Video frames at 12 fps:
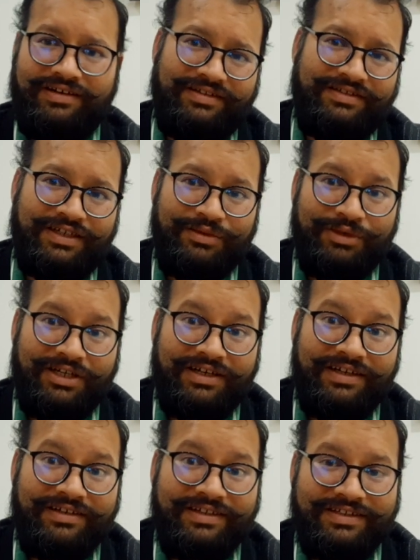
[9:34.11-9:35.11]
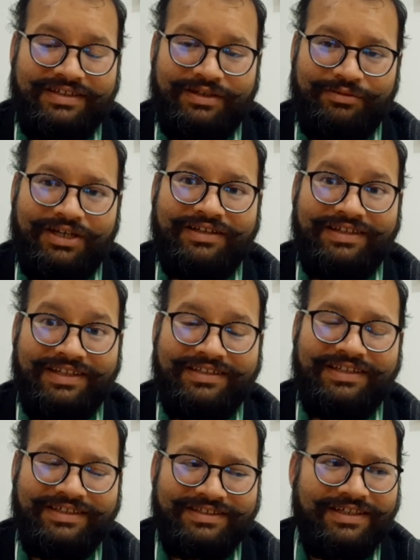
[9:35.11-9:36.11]
German, I understand. But
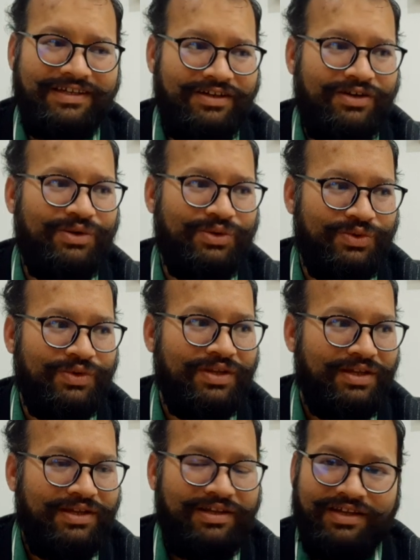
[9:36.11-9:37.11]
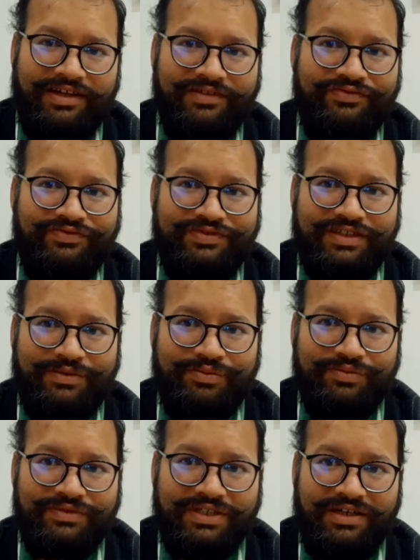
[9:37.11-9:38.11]
then they say, oh, if
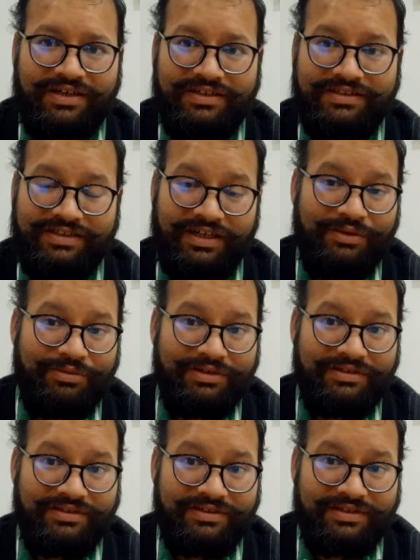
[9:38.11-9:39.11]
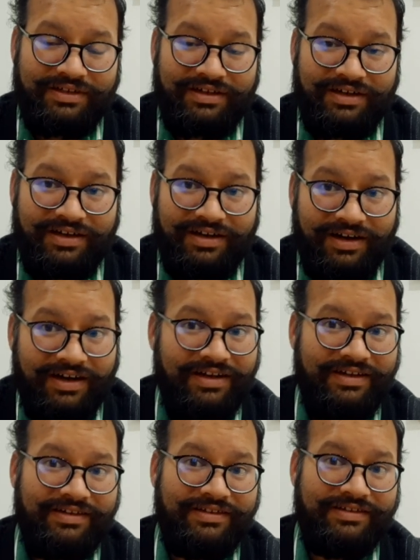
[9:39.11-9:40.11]
some German are
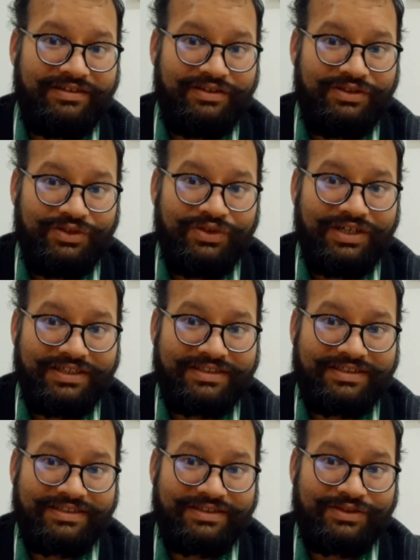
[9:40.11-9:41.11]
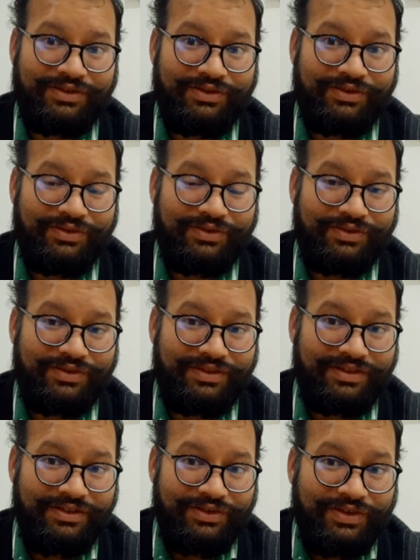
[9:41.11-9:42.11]
in US, so
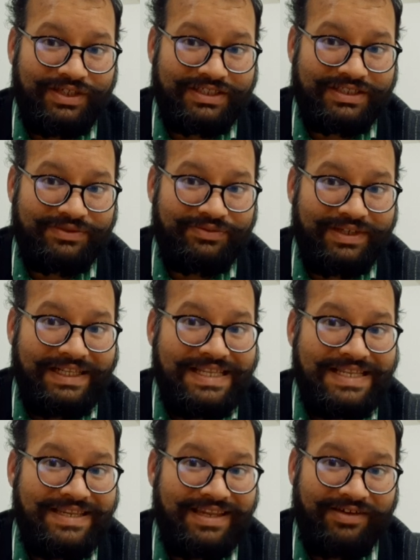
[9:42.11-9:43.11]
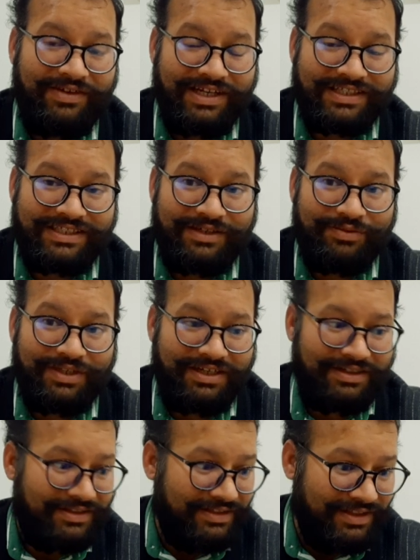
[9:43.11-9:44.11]
US will never accept
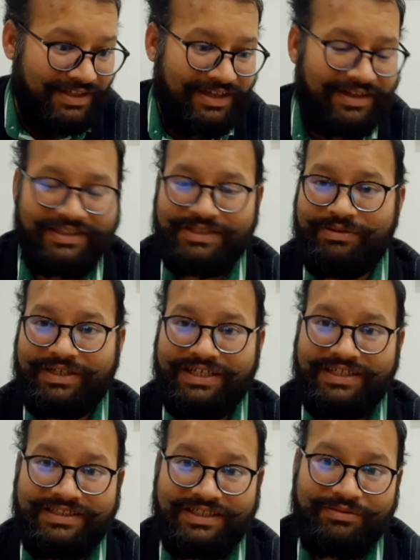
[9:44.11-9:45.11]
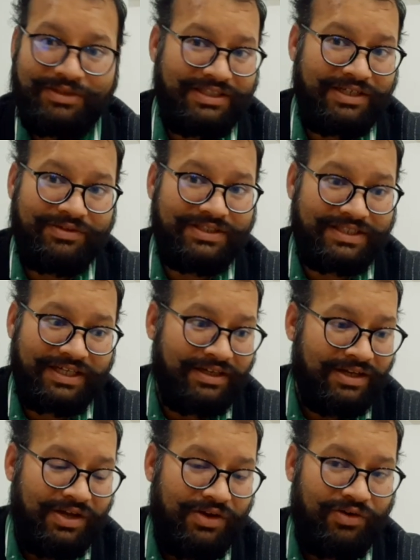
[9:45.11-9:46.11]
that they are speaking German. They will
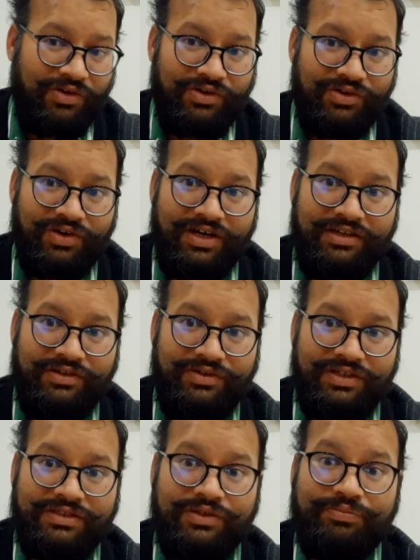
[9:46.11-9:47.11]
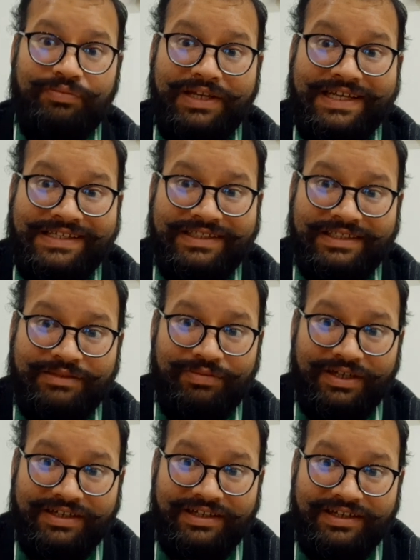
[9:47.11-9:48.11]
say, oh, you are in US, so please
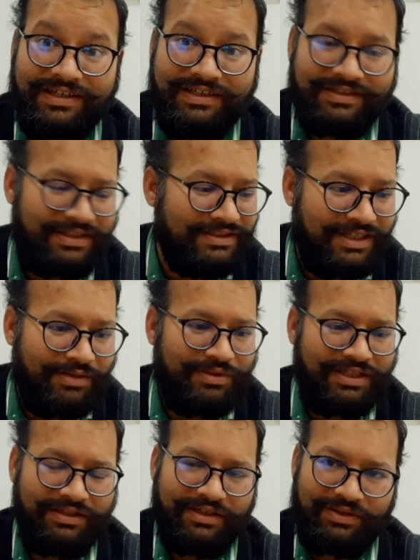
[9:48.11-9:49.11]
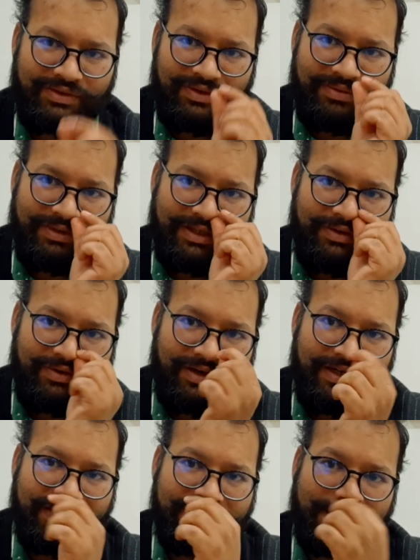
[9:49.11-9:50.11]
speak in English. And same thing they told me, you
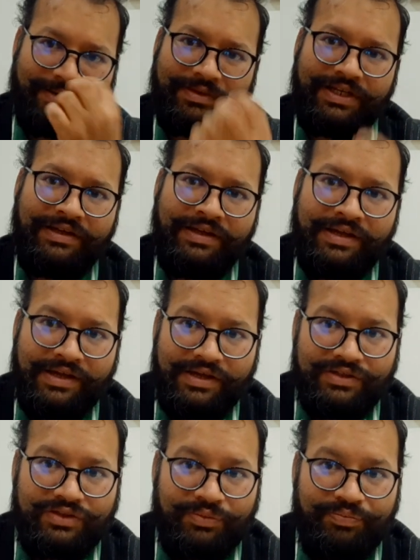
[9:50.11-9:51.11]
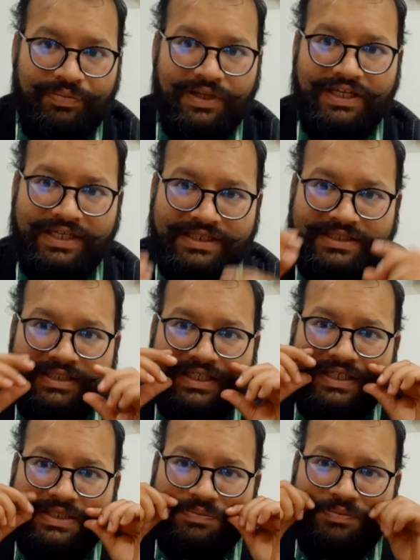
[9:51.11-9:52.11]
are in Germany, so please
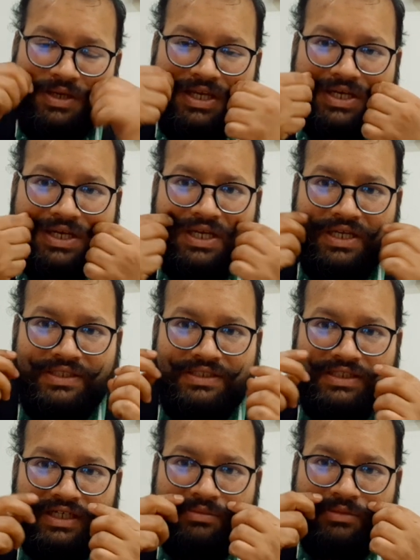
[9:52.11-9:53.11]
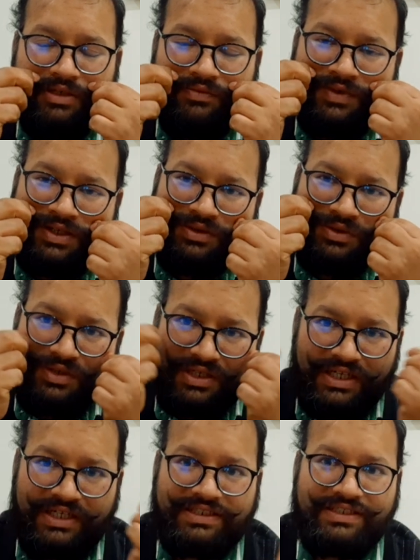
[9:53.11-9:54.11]
speak in German. We don't
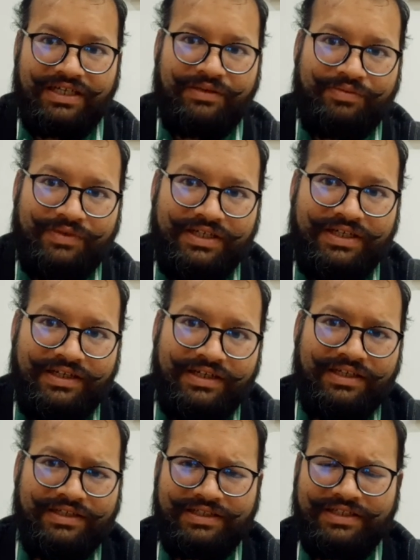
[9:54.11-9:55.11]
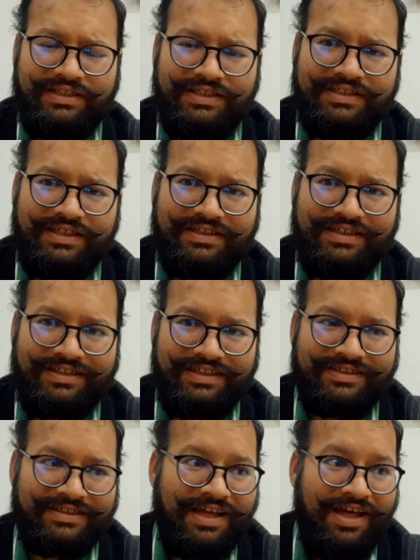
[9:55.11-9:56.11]
accept in English. And these are the
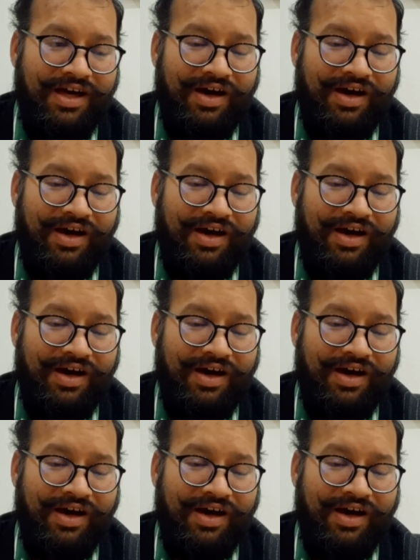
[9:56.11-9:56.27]
things.